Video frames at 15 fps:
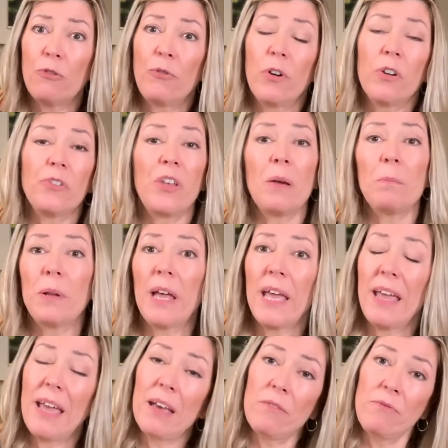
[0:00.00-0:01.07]
For example,
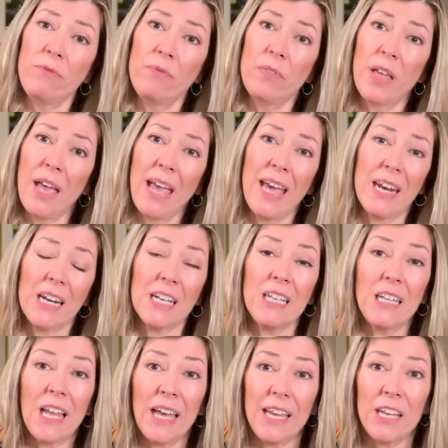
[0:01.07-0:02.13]
I have had a
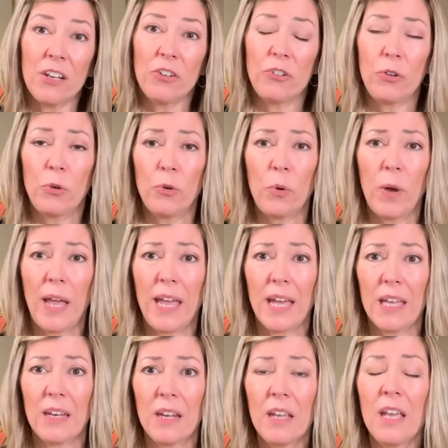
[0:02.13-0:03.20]
client who
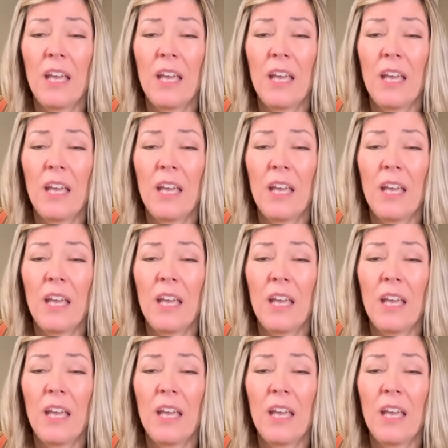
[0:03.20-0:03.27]
had